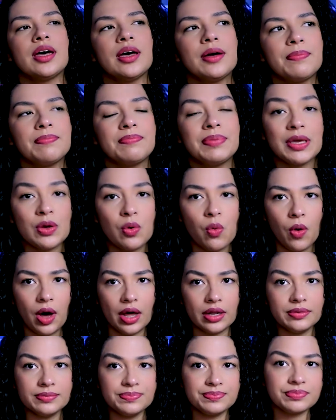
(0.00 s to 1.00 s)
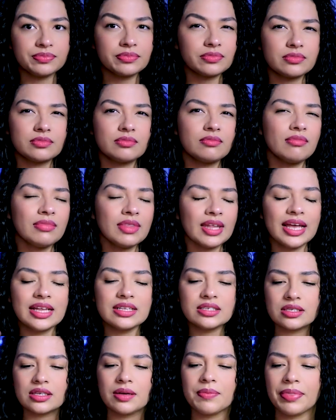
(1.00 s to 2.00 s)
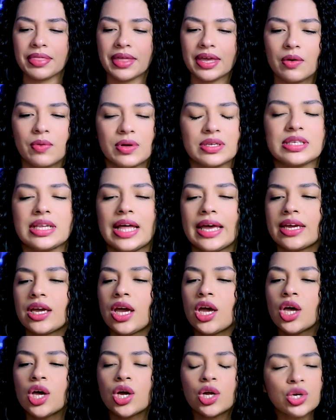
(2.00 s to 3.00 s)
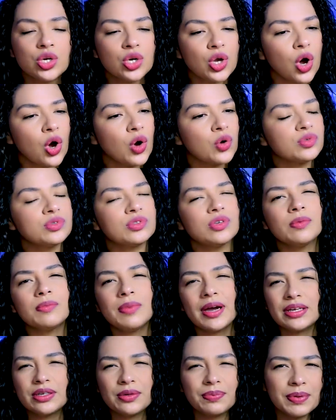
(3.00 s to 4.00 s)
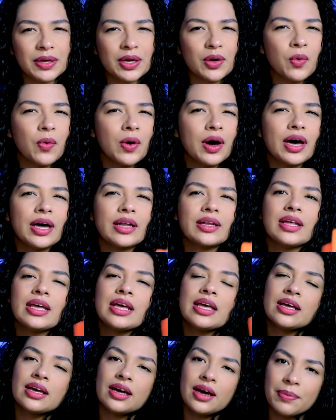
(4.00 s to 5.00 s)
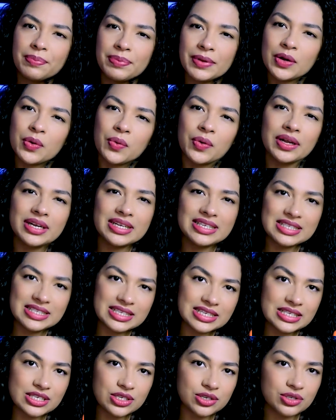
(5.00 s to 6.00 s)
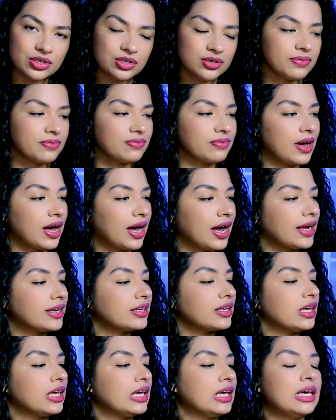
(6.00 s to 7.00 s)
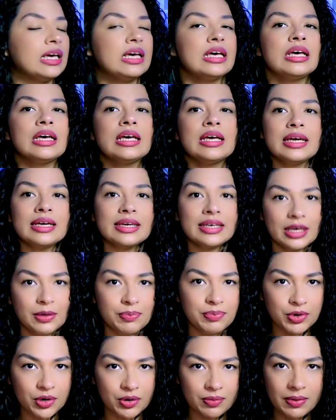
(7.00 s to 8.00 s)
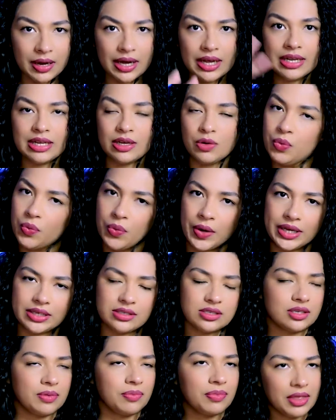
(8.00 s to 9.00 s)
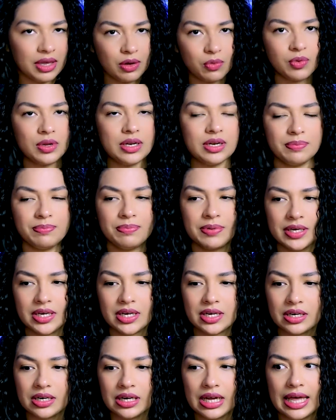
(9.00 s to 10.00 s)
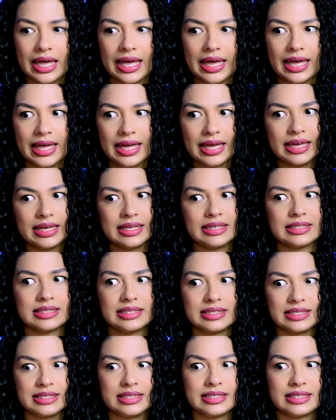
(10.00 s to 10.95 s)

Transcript: a pink one and something was like, no, don't buy the pink one. A pink one is easier to find. Keep your money, wait, something will appear. And